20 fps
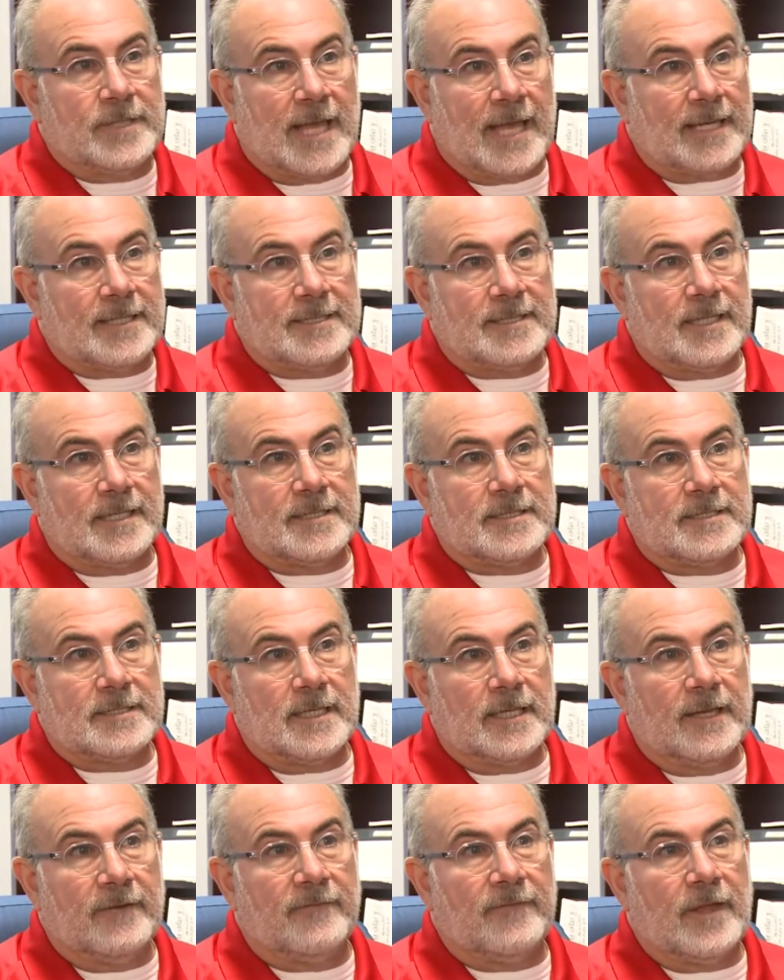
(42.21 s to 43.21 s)
text us
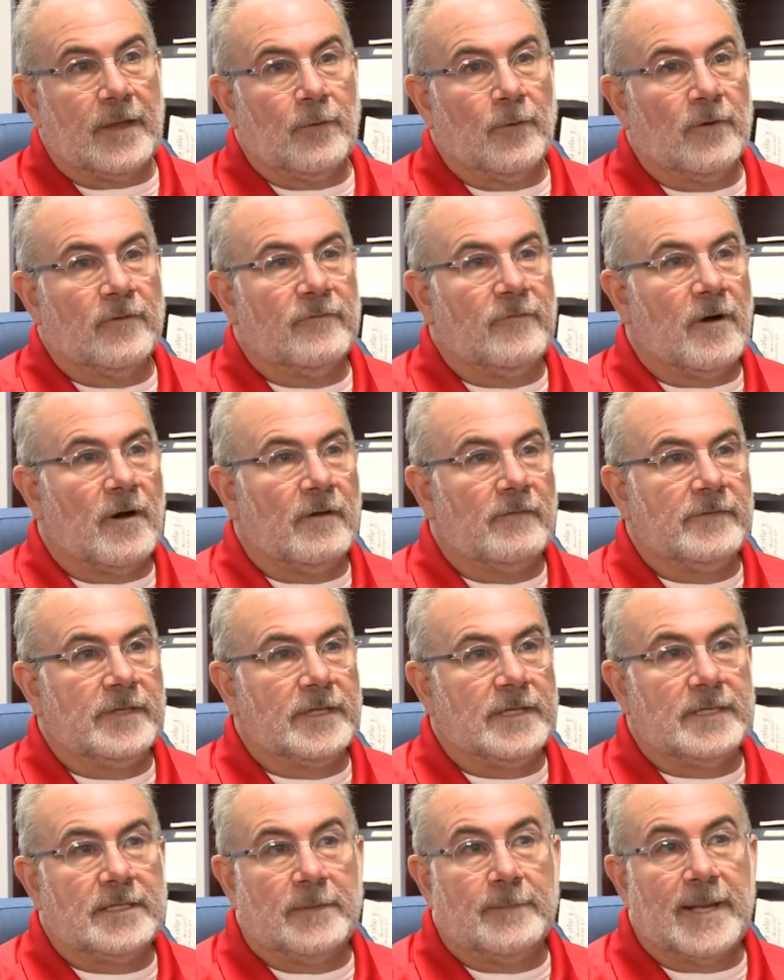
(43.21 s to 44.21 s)
if they were involved
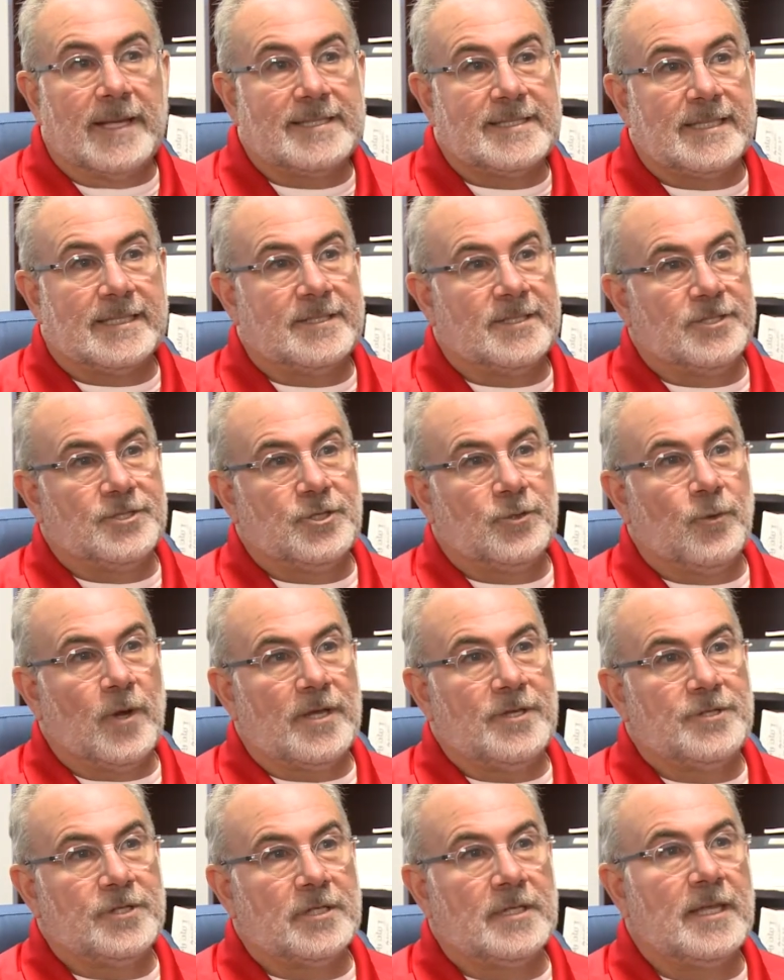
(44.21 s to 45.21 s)
in a domestic
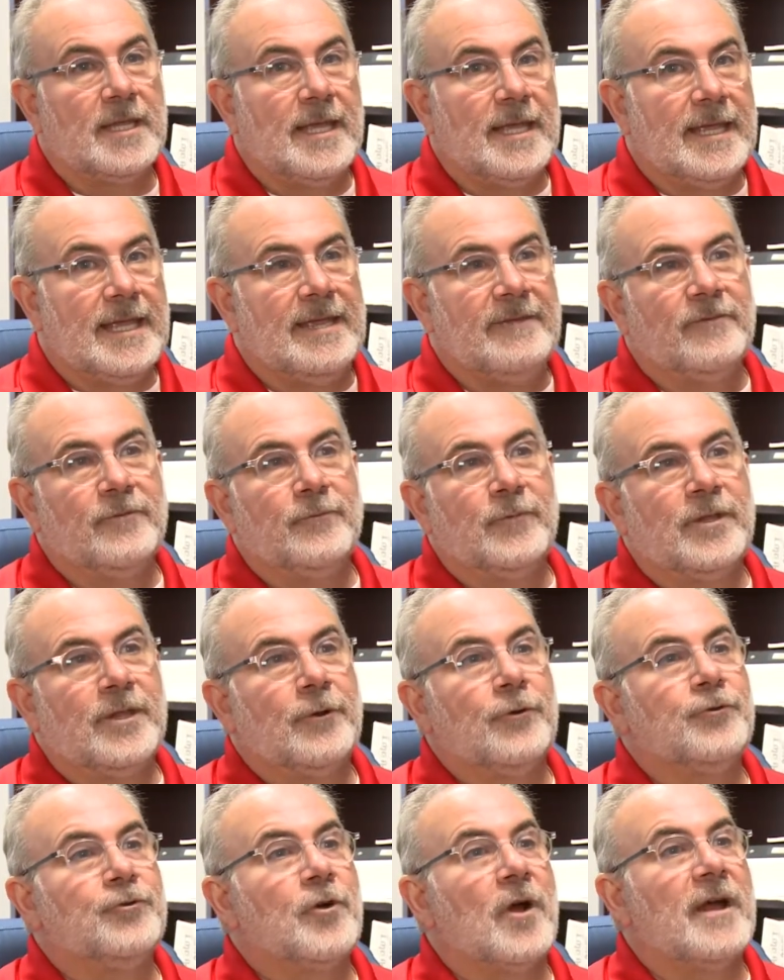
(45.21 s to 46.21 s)
situation, even when they're
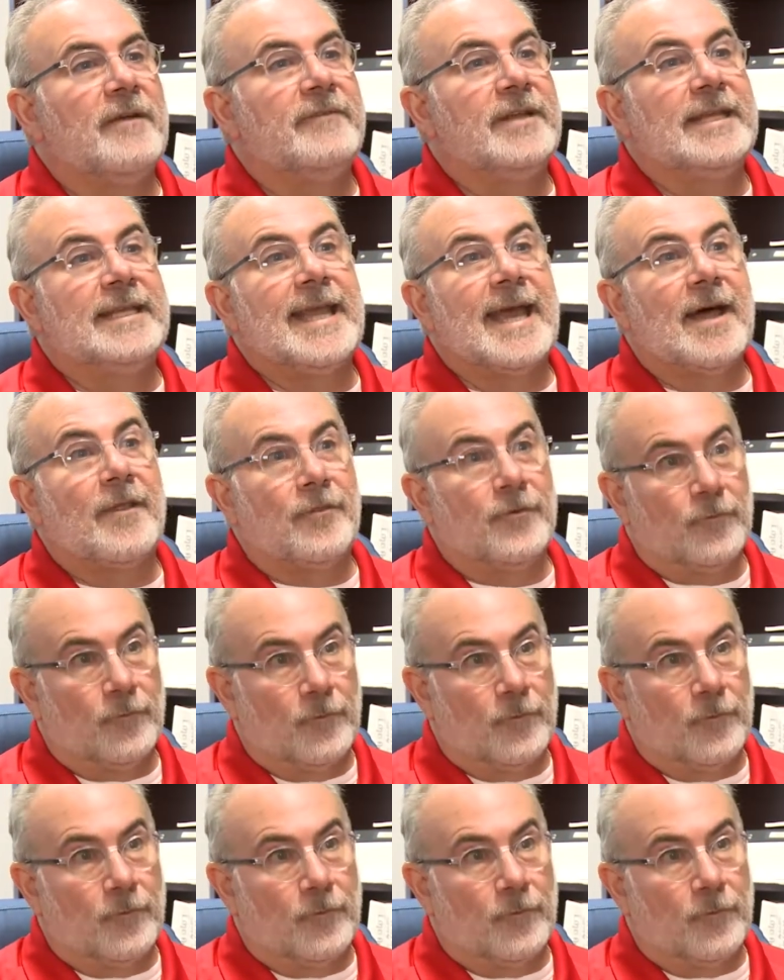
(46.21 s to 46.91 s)
driving down the